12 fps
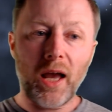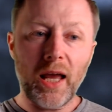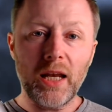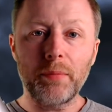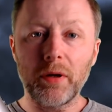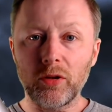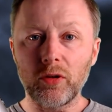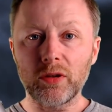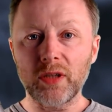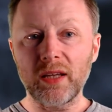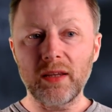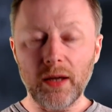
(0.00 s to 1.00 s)
Anybody who
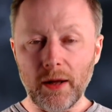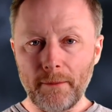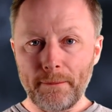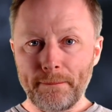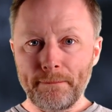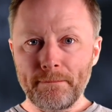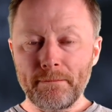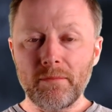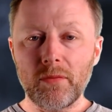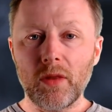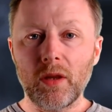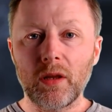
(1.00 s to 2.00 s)
did that,
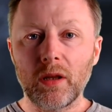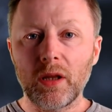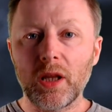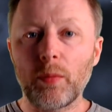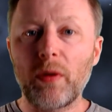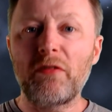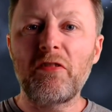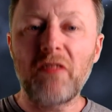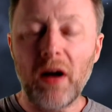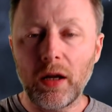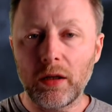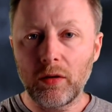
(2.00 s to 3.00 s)
they would
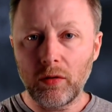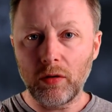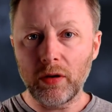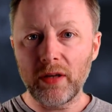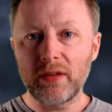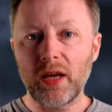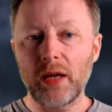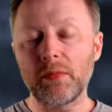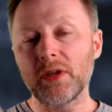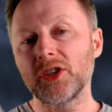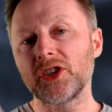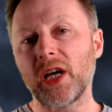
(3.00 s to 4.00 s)
fart all the
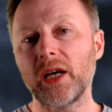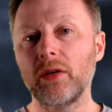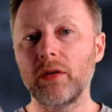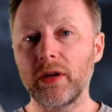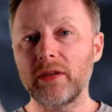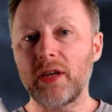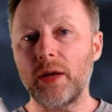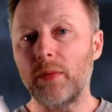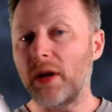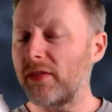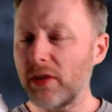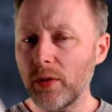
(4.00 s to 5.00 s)
time and shite all the time,
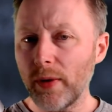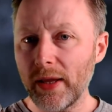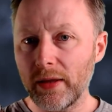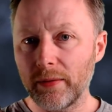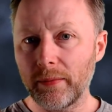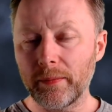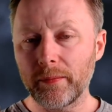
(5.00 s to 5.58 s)
wherever they went,